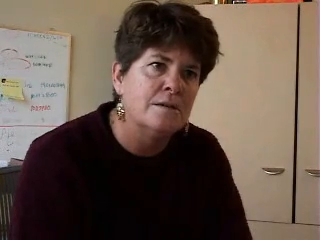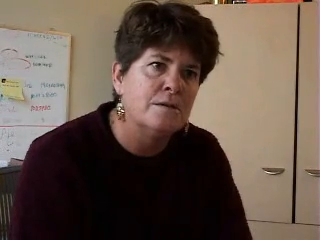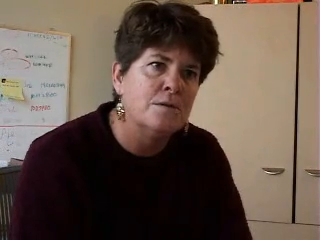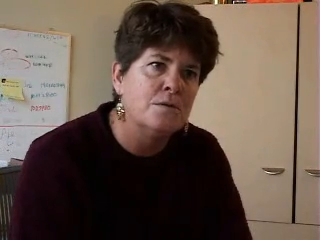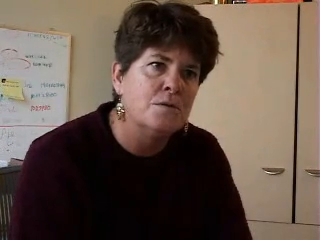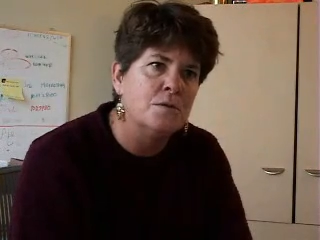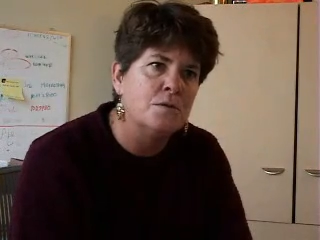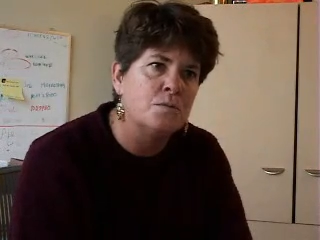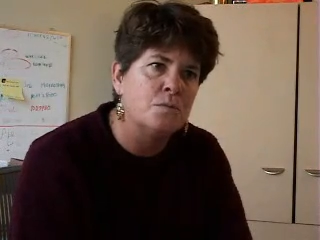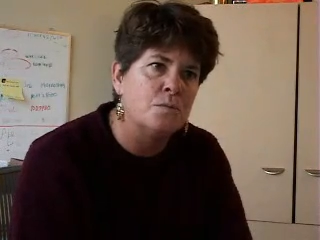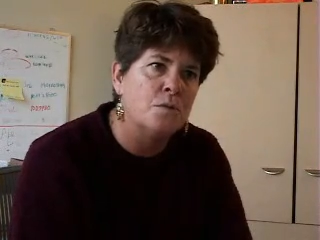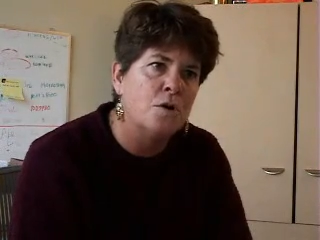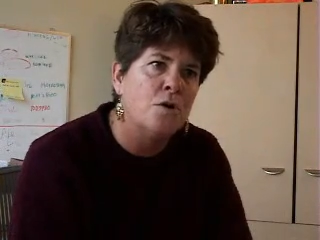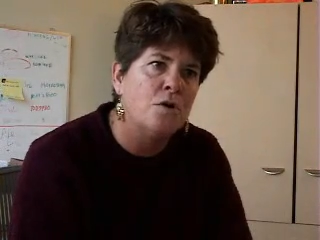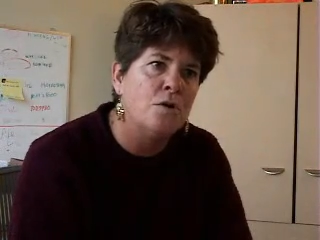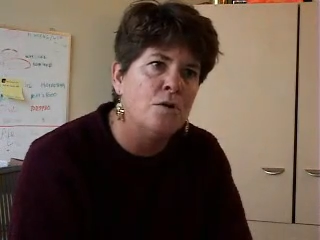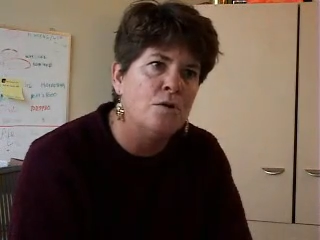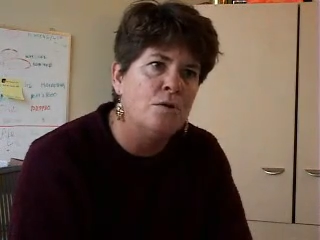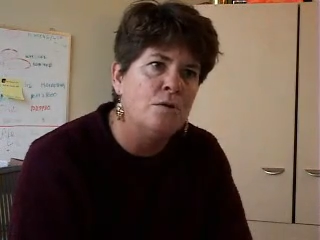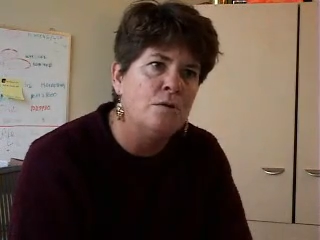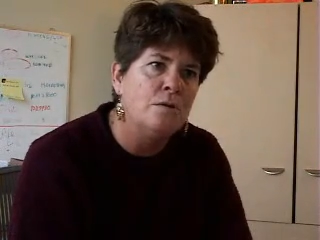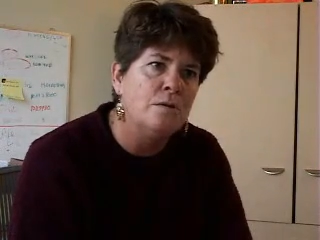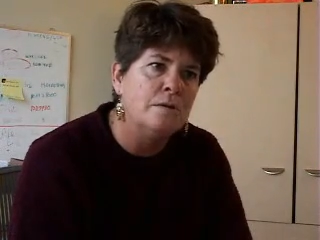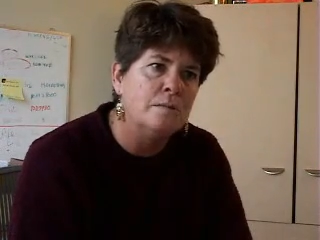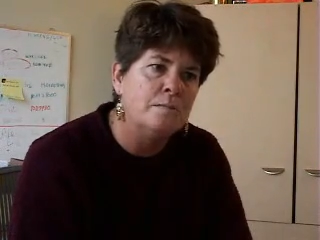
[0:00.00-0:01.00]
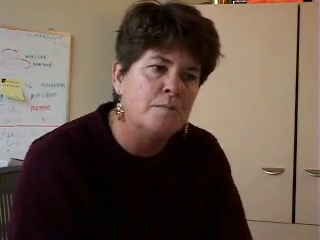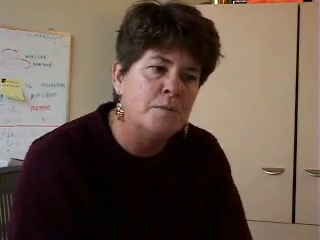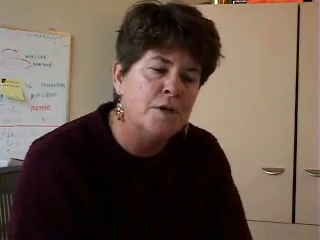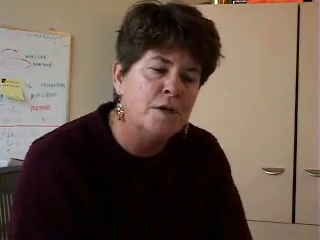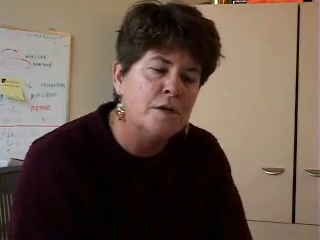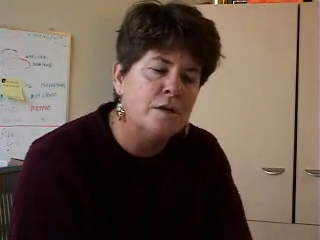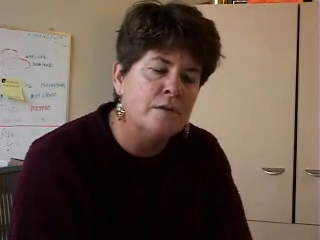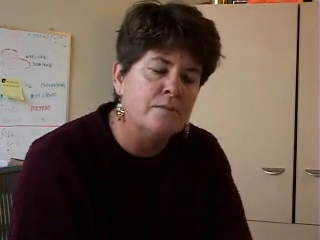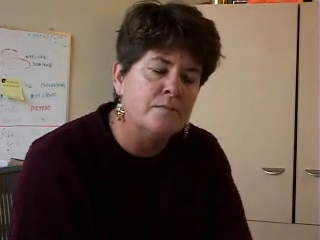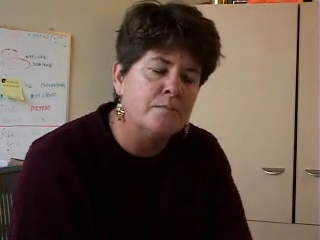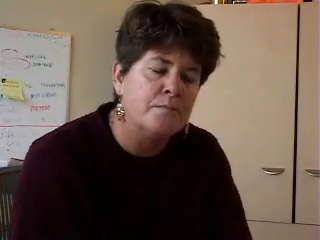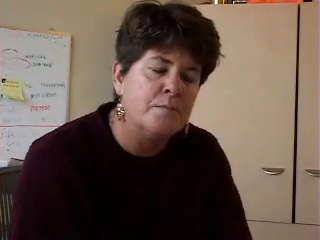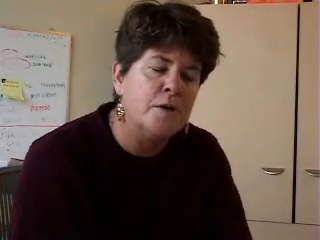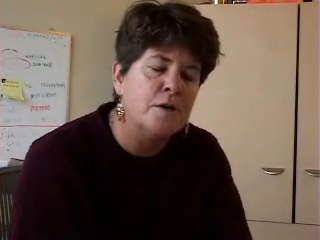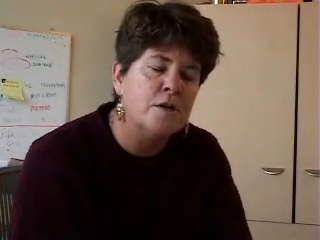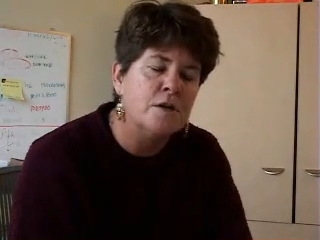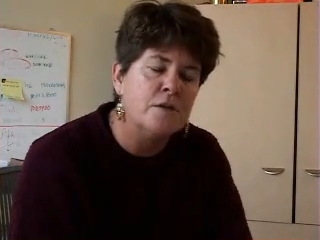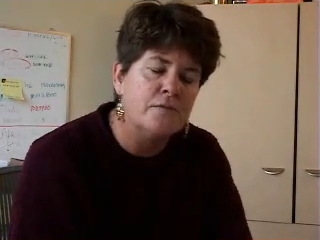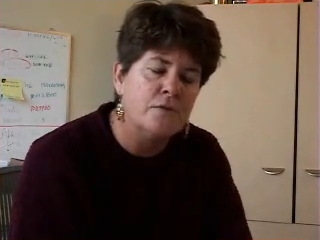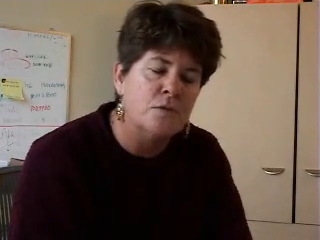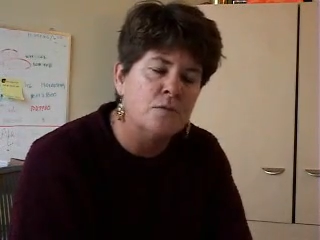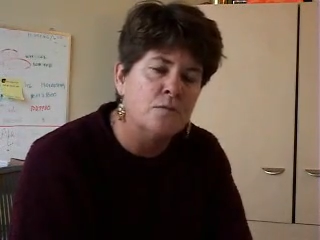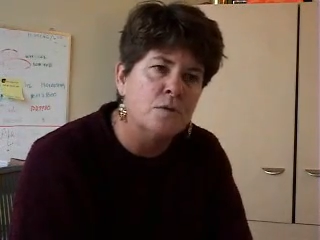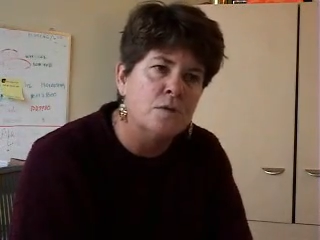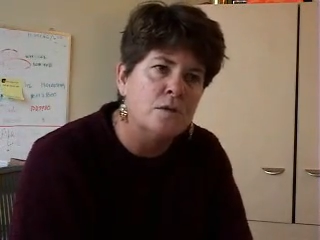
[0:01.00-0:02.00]
whose role,
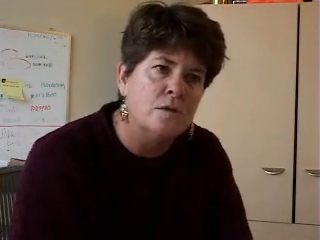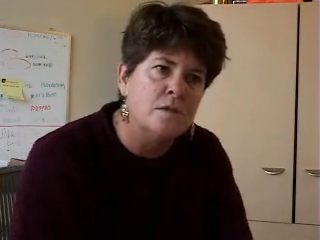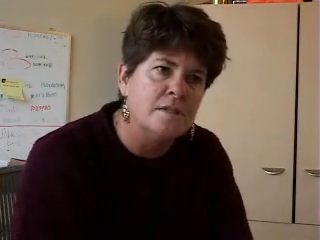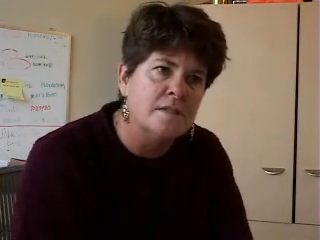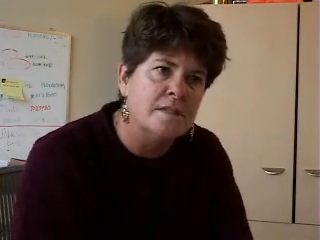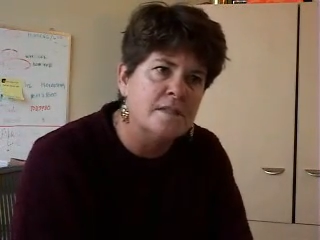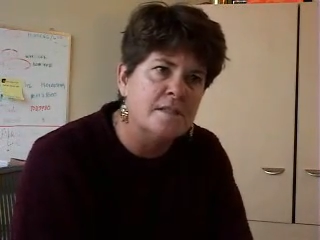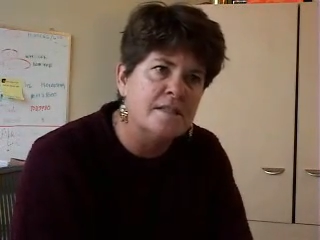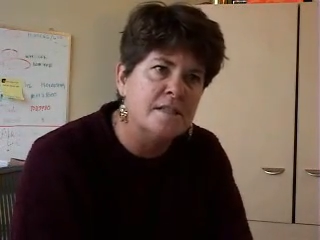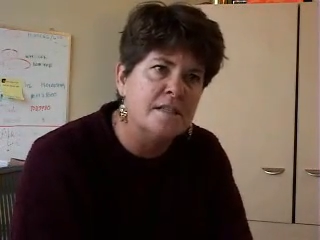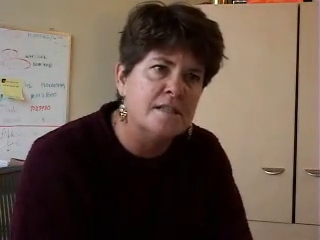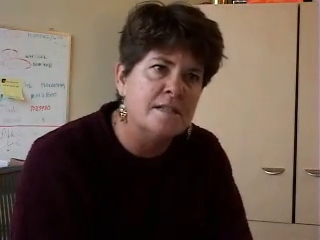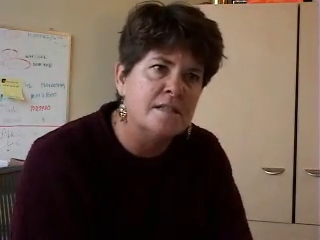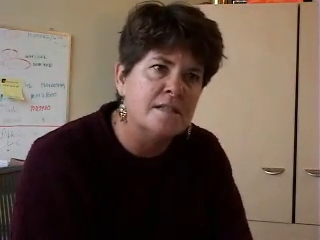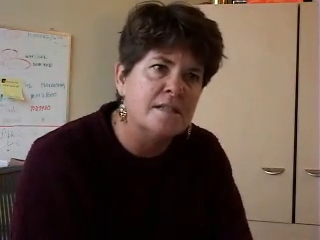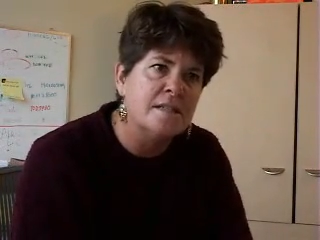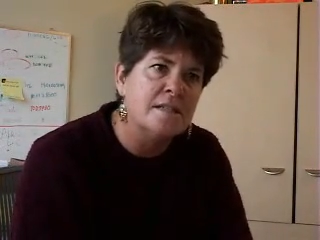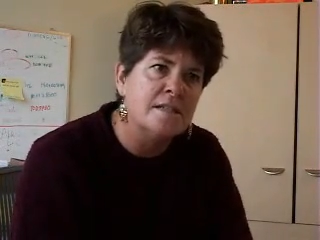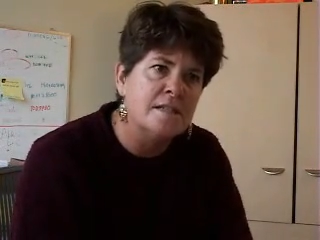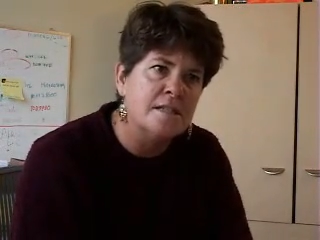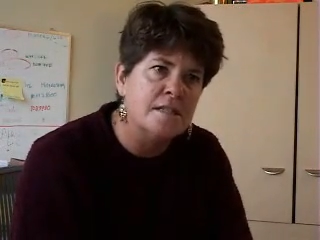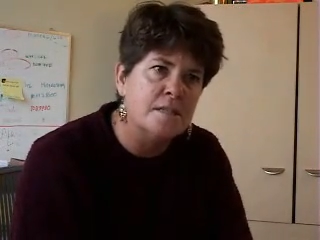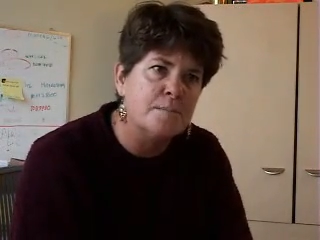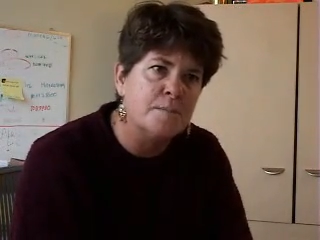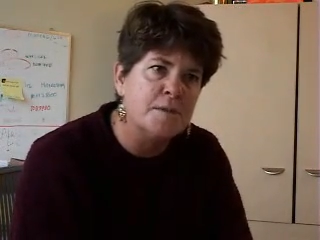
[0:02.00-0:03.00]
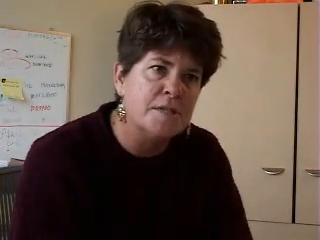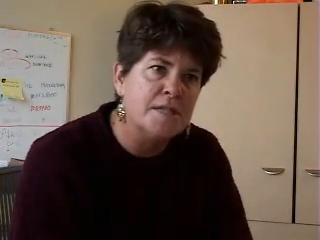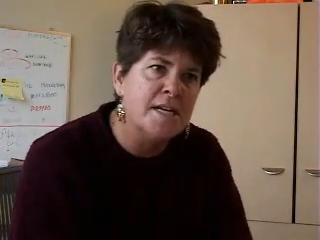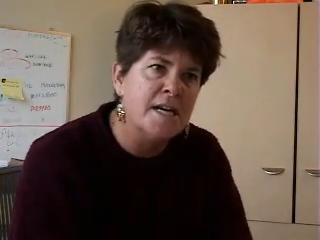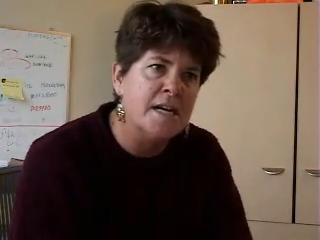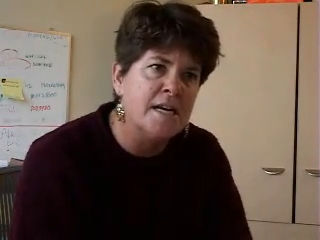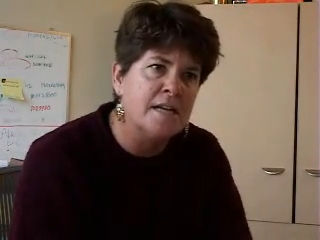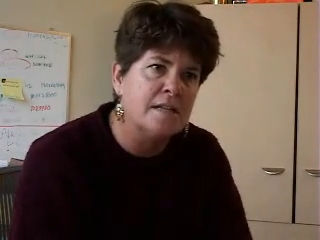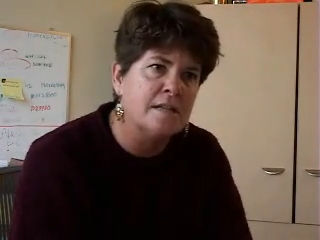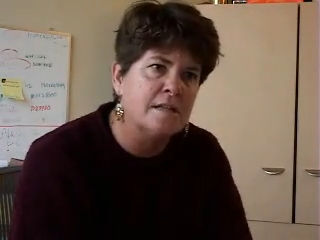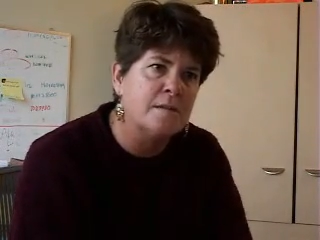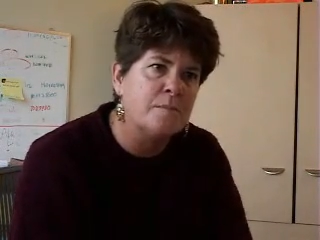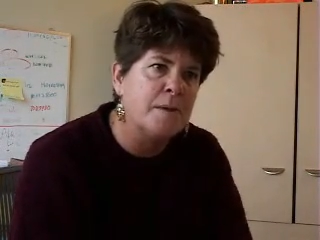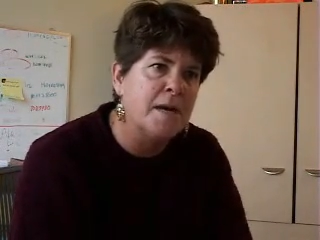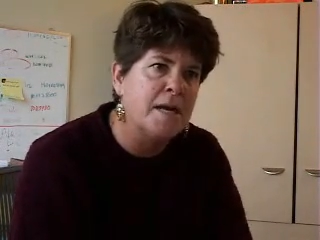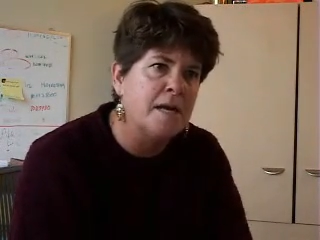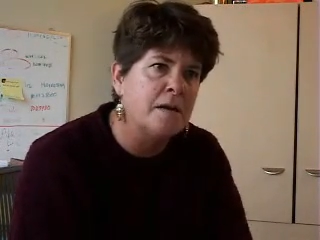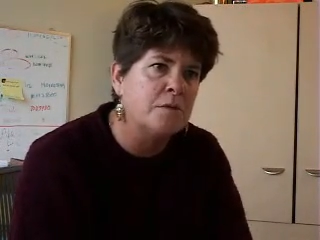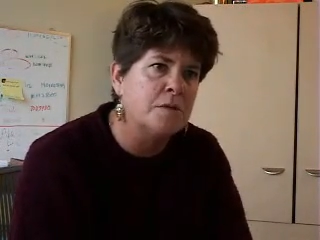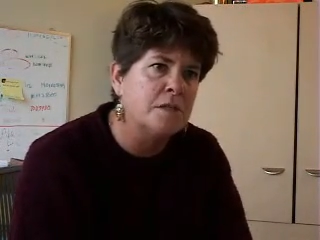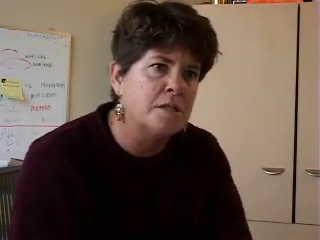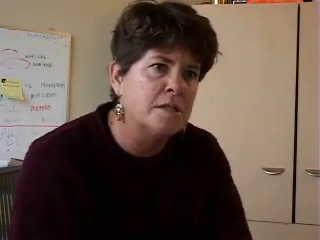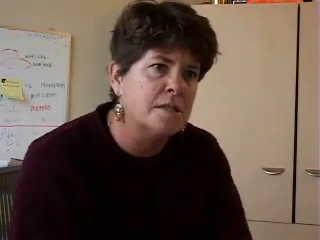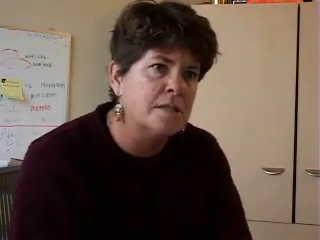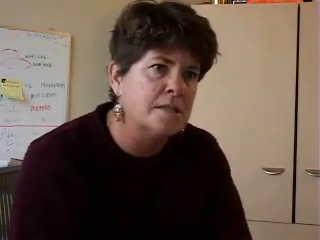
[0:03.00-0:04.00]
part of your role as a citizen, is to protect the
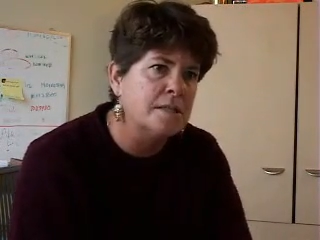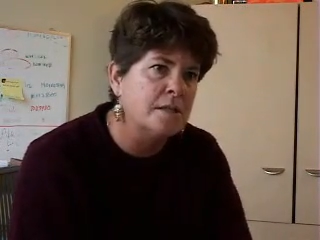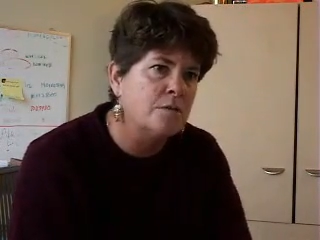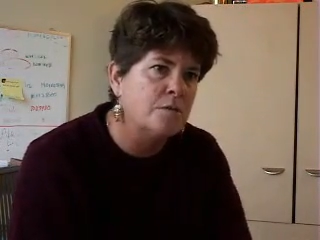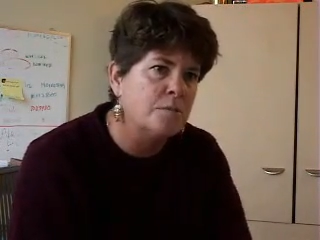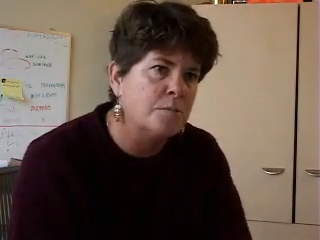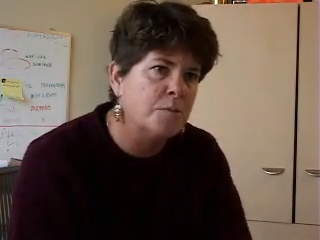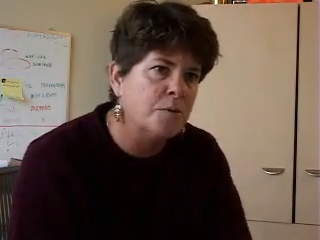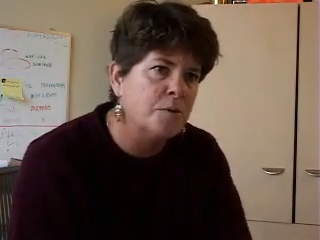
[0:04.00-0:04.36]
bay, which is so